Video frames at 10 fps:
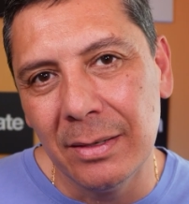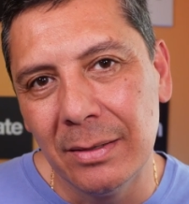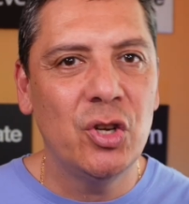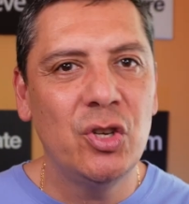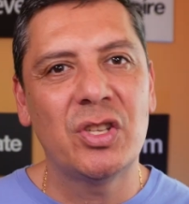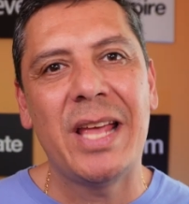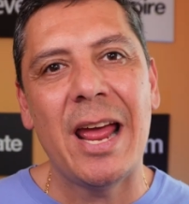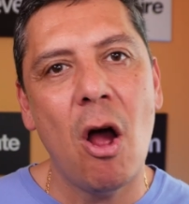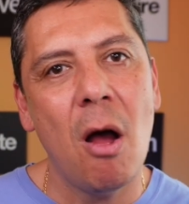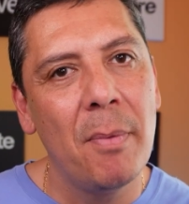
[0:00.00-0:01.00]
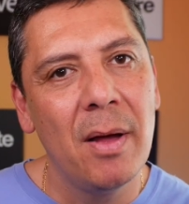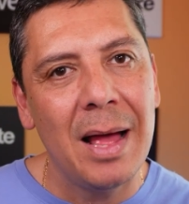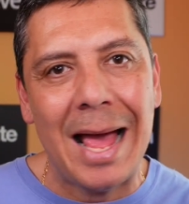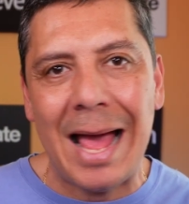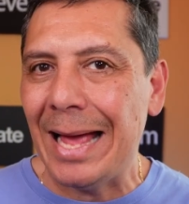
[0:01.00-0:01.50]
you just get up
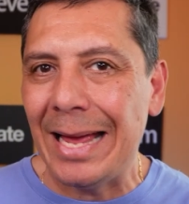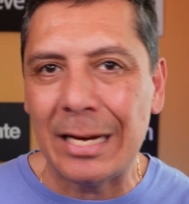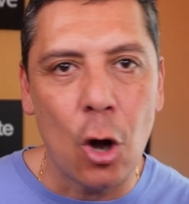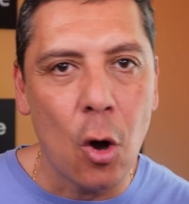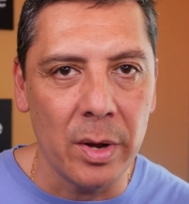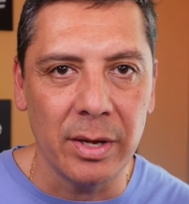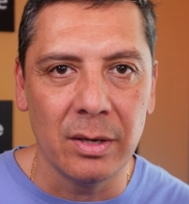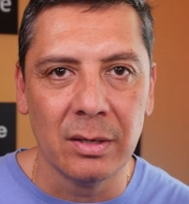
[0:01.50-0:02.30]
and get going.